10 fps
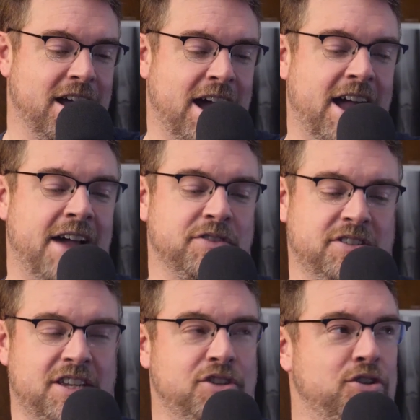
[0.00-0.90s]
haven't
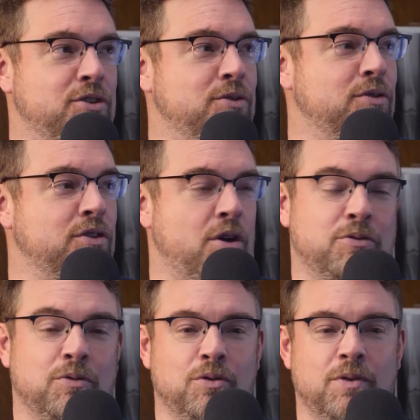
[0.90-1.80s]
seen you go
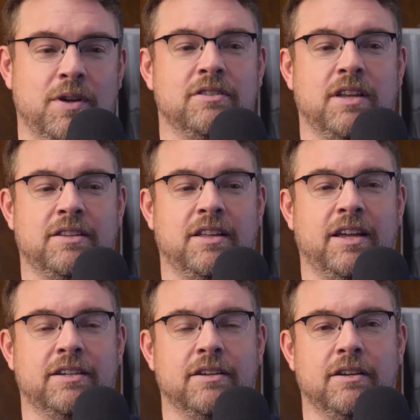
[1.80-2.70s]
through and
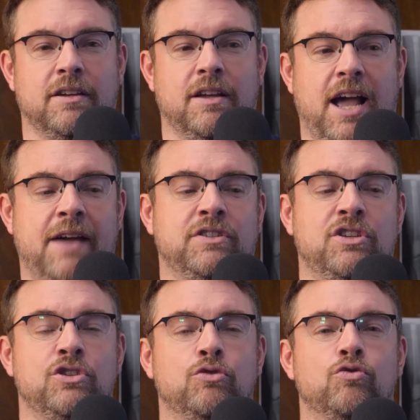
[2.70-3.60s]
like, I haven't
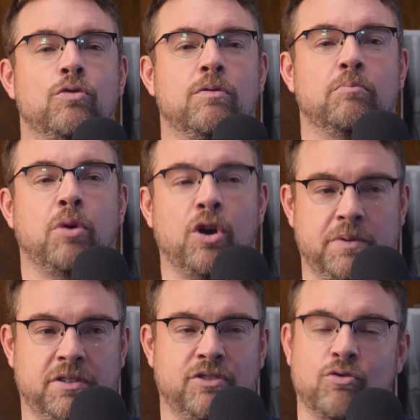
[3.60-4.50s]
seen you
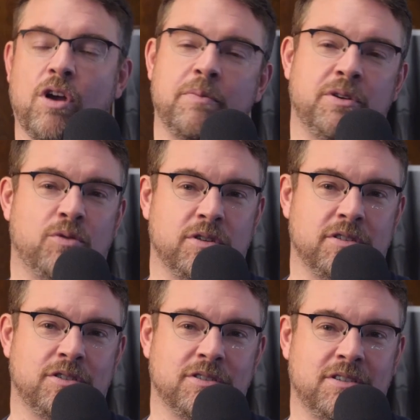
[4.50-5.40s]
purposely drop anyone in
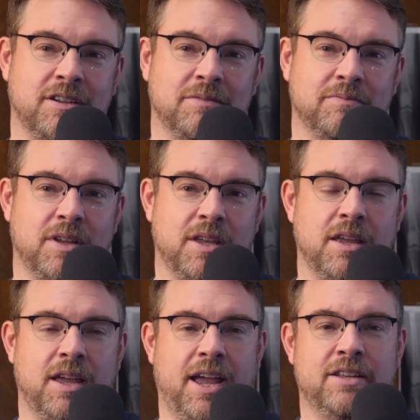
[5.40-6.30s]
a long time,
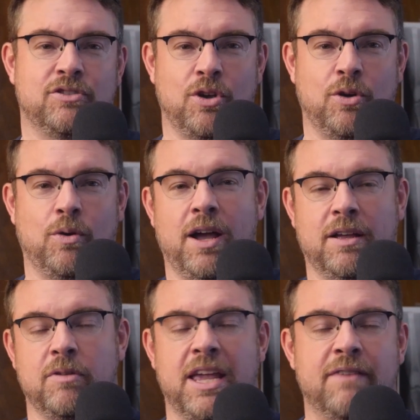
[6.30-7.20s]
and so
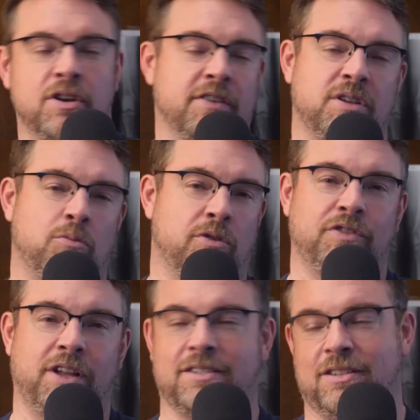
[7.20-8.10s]
even if someone
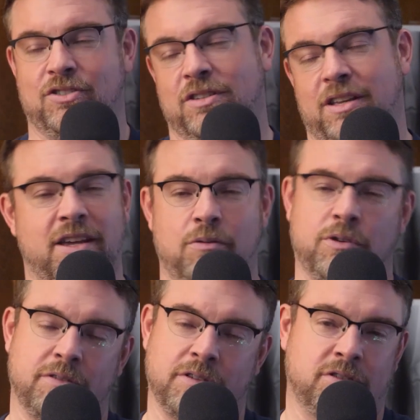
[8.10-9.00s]
flexes, it's just like
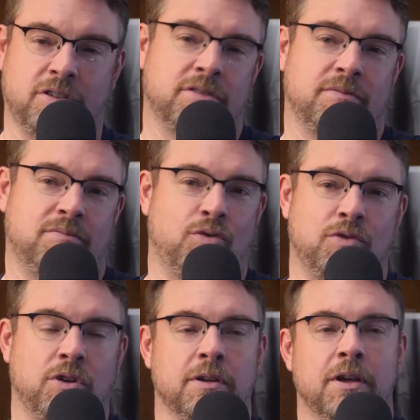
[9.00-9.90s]
whatever, just
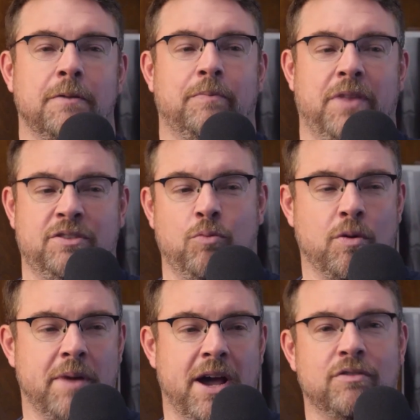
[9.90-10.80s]
moving on. It's more
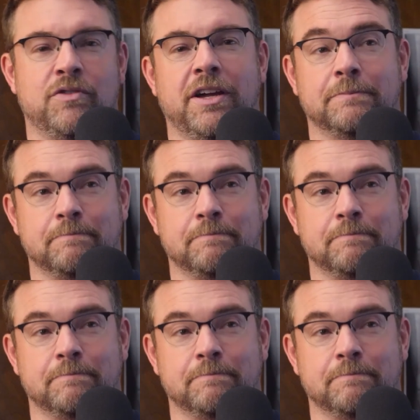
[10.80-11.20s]
a matter of like,